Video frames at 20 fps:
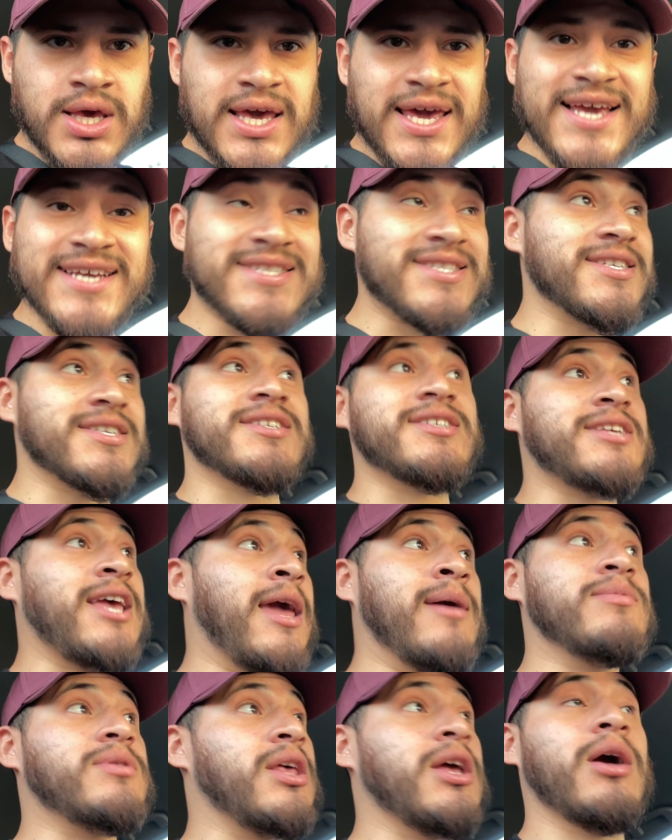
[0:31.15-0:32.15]
It's the
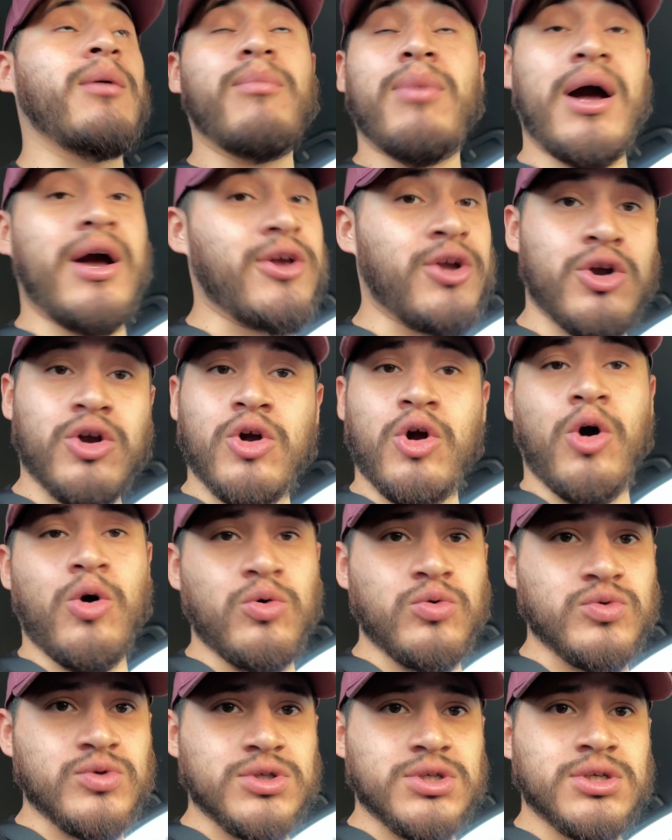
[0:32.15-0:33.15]
same thing about your
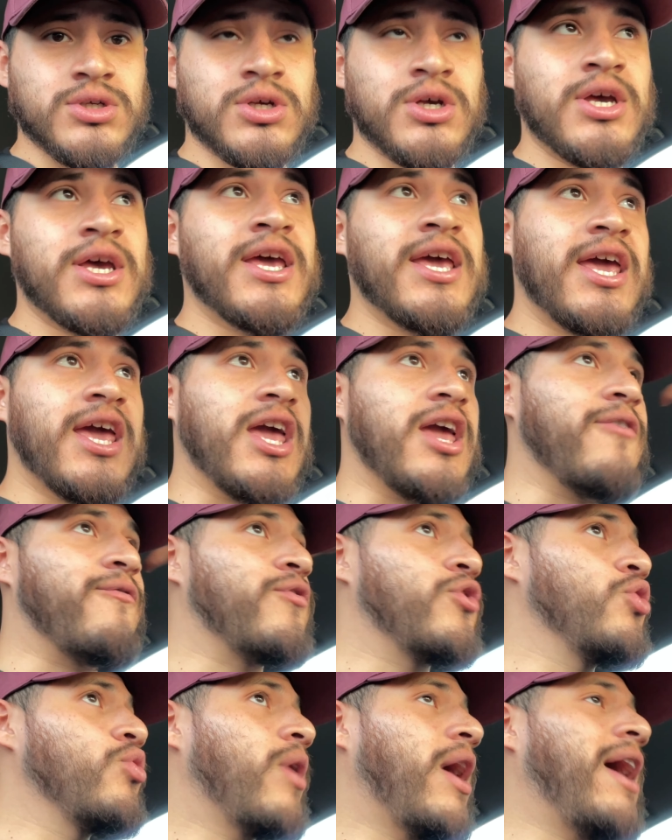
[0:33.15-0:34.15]
goals. If
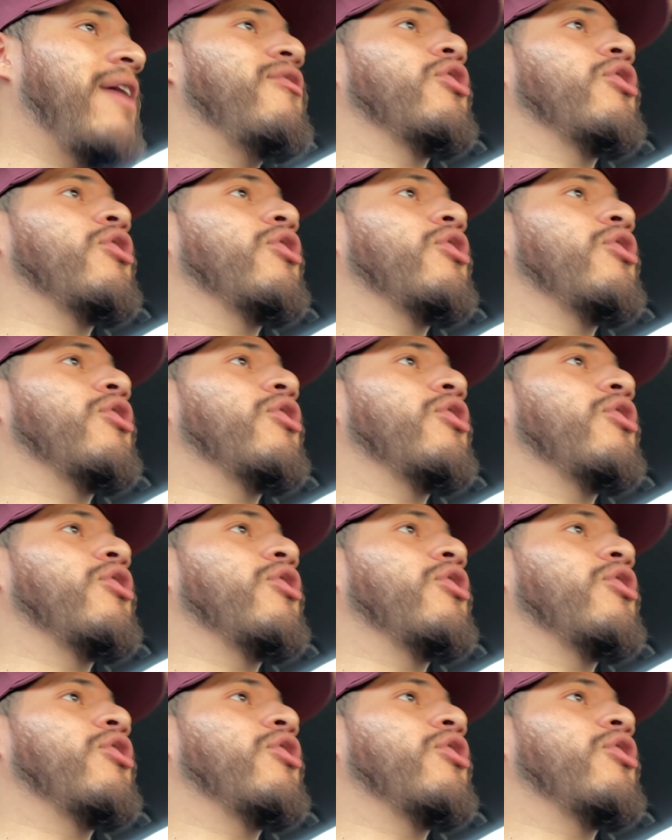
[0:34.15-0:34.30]
you have